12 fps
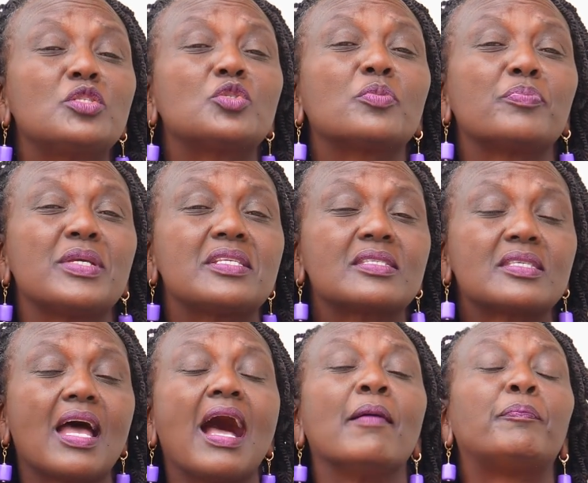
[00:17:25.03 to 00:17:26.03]
to miss
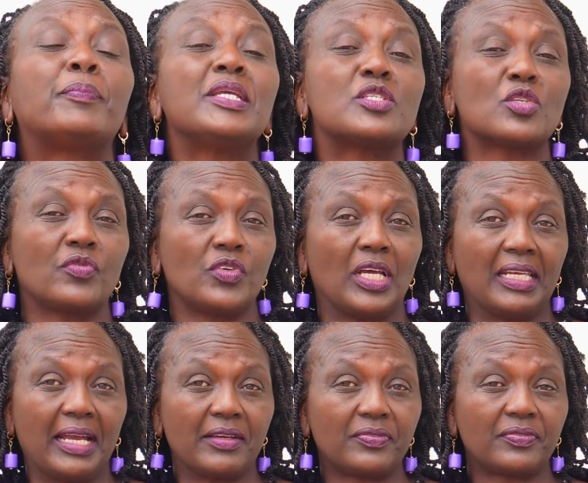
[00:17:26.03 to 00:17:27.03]
a piece of your
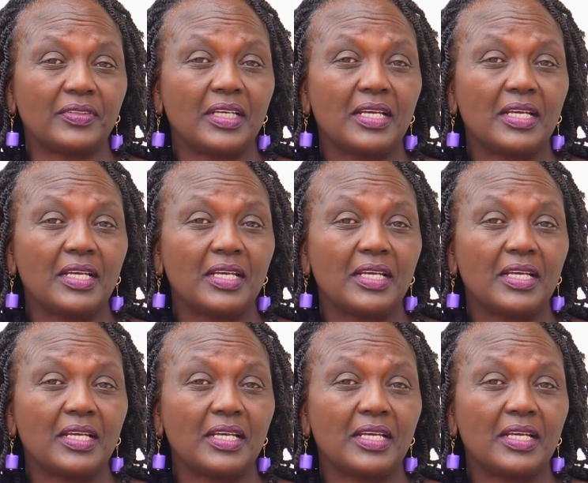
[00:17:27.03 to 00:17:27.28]
life,